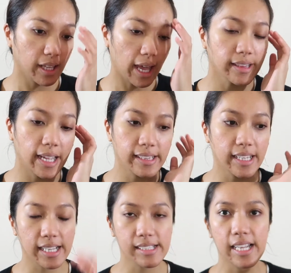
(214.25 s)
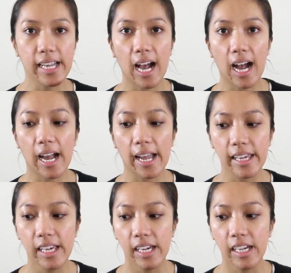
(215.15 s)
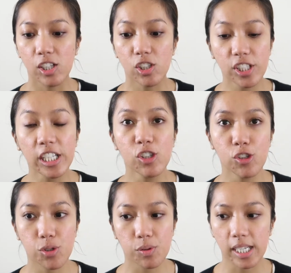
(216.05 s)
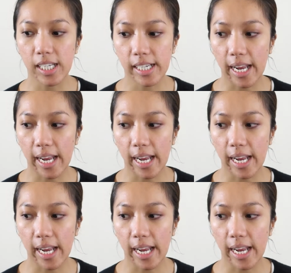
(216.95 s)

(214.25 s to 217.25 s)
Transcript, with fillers: and then the next day I continued doing it